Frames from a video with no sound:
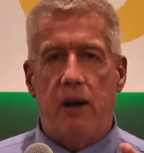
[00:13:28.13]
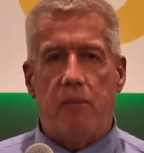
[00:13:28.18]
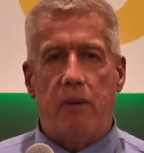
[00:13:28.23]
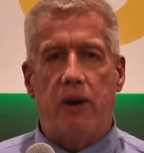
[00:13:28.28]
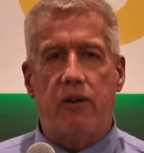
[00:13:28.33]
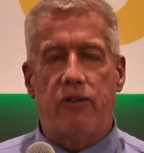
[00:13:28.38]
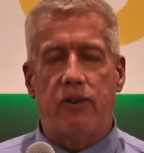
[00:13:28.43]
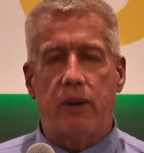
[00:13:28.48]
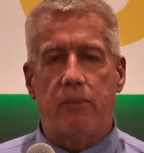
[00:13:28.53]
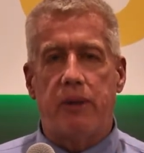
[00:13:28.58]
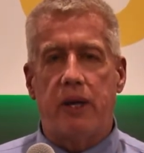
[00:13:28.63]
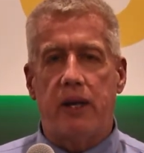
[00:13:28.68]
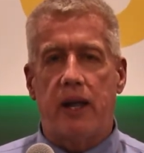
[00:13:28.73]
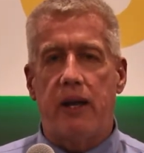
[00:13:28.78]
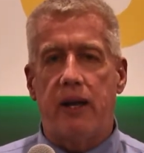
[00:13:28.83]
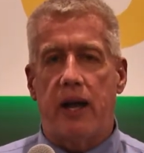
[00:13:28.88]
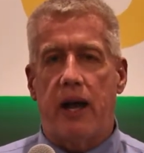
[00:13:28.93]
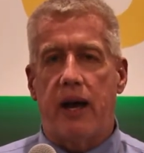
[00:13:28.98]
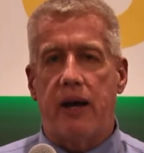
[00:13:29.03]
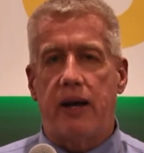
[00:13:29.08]
But it's something
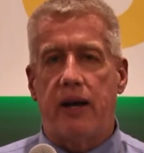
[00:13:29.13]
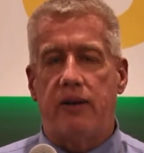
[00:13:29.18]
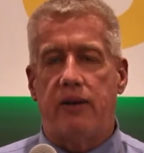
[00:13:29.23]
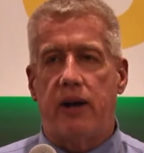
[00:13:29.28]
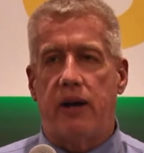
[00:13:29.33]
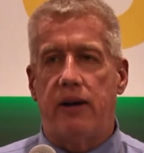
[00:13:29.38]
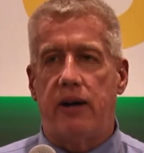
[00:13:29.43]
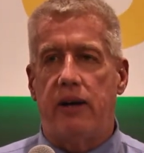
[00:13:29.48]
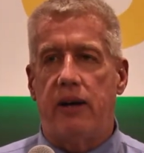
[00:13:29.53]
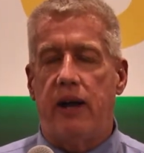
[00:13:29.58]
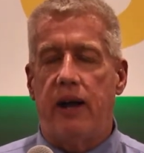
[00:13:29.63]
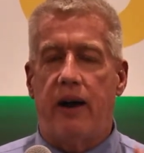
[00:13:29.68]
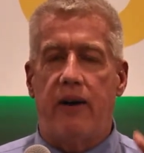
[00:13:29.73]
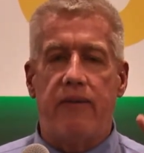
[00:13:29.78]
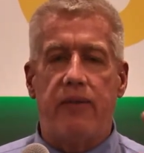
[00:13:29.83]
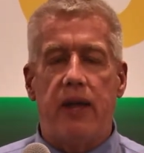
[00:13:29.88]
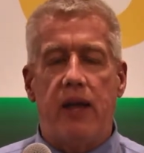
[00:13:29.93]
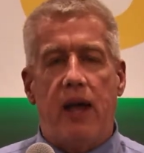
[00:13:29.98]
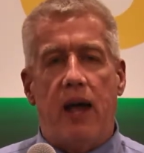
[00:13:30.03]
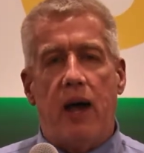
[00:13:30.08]
that you got to get done in
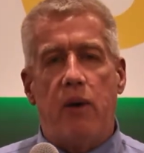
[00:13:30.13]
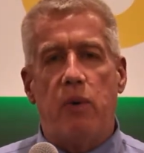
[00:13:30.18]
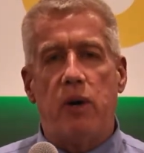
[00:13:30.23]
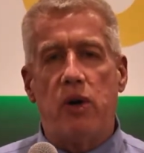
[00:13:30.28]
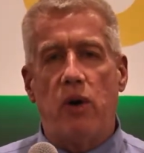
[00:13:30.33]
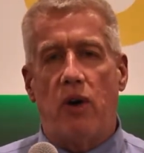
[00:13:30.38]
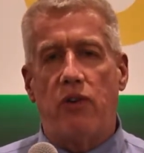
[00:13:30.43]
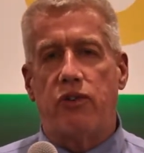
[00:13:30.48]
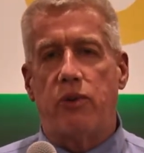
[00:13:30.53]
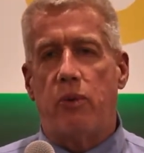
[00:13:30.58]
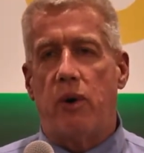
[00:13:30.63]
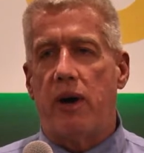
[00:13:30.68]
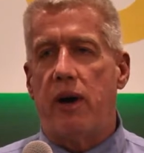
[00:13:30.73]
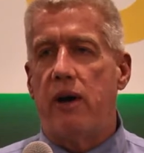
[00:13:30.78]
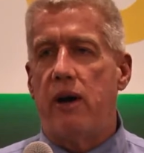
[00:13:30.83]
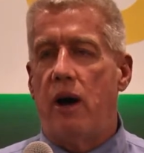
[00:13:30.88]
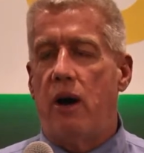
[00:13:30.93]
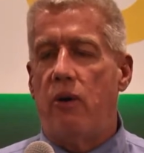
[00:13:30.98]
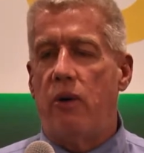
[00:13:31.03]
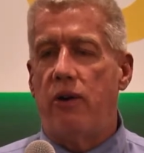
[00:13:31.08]
there. And what you also want
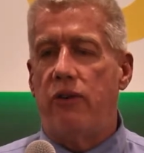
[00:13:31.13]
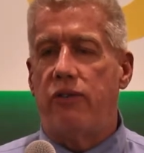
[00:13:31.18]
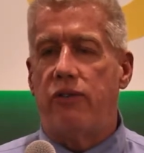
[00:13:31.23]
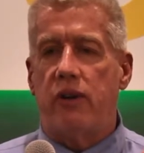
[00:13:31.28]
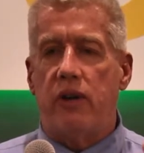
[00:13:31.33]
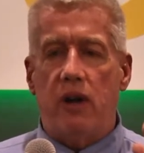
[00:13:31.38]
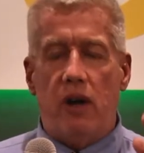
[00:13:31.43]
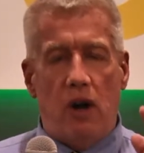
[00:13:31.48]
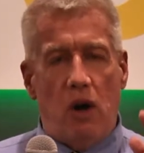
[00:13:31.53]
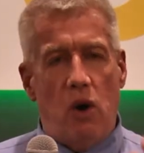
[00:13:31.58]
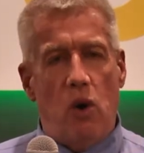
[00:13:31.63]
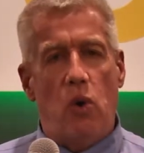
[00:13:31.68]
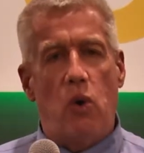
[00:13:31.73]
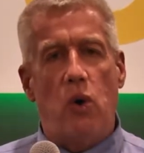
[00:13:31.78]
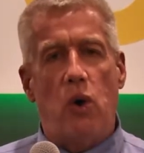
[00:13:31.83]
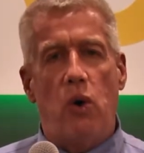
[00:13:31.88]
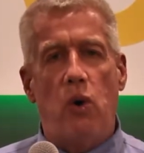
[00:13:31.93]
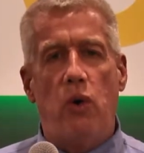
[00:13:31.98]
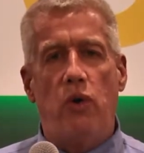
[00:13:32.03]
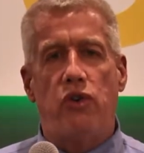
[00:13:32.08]
to know is
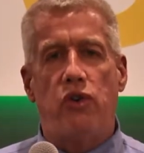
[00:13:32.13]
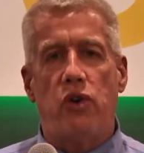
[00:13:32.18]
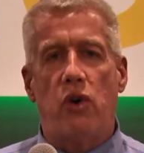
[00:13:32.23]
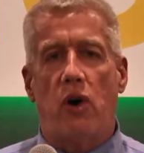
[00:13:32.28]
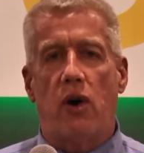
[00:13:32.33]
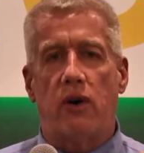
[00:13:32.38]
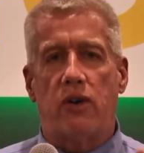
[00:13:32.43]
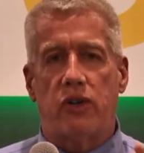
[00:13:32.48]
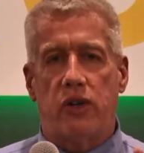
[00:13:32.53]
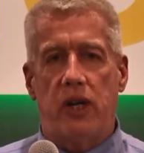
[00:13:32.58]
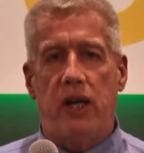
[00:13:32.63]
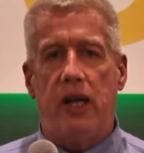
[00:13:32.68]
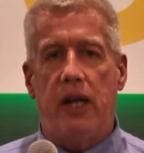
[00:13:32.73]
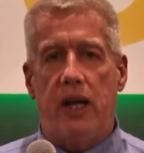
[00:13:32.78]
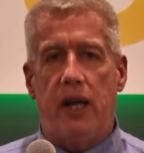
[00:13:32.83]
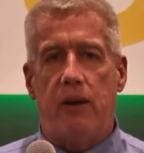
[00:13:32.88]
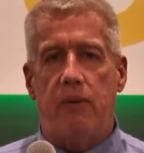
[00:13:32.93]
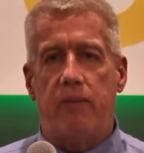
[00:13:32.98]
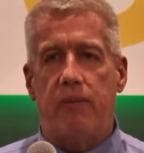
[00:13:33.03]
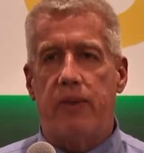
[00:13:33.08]
who is your
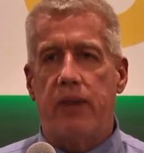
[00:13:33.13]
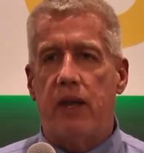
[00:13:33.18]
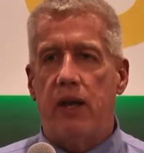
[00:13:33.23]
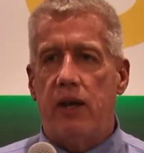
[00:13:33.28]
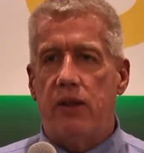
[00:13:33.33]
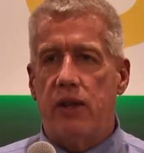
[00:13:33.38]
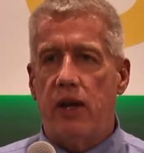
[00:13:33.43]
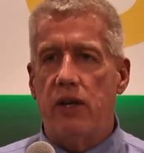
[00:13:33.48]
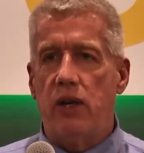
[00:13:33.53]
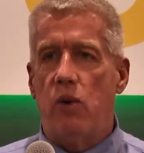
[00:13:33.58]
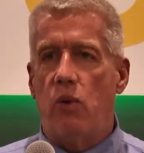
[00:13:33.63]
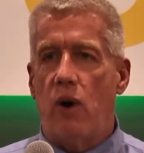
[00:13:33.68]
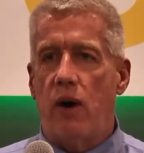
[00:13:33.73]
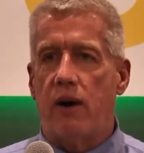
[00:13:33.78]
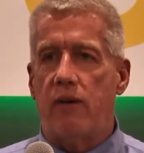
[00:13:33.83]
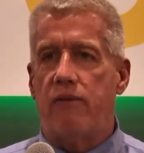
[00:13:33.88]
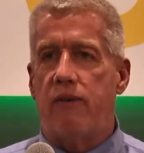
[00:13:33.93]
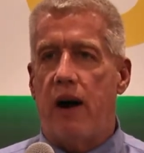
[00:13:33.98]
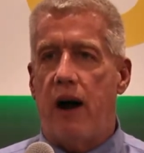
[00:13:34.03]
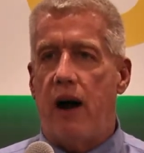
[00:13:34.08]
team that you
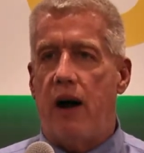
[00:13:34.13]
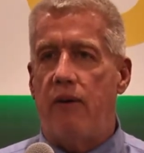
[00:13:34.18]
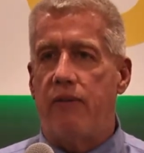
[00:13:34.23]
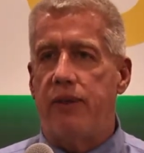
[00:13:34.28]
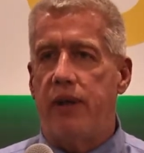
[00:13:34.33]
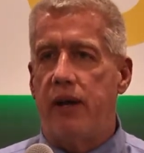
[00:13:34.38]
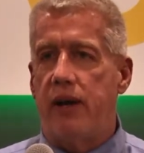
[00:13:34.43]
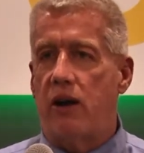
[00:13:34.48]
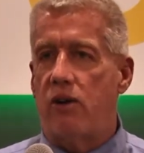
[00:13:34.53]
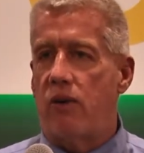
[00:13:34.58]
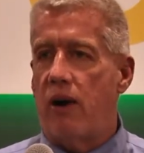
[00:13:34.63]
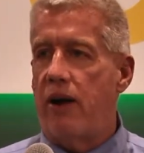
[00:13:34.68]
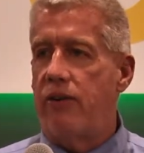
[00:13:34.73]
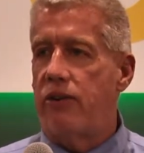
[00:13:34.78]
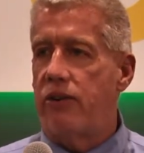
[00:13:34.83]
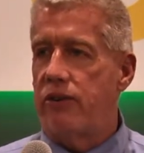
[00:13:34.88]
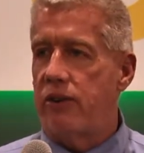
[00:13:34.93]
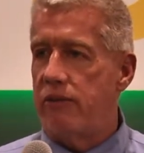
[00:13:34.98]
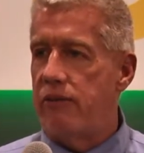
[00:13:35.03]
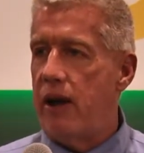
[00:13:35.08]
want involved in a
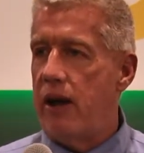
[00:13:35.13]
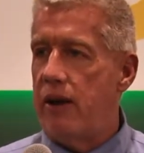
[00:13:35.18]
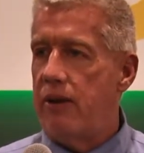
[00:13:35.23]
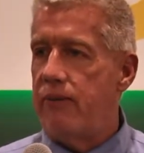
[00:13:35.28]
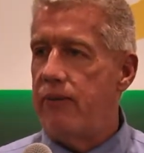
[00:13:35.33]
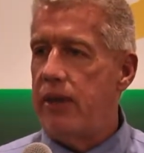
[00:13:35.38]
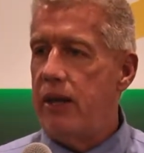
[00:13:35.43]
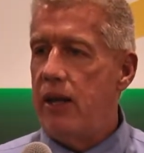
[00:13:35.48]
crisis event,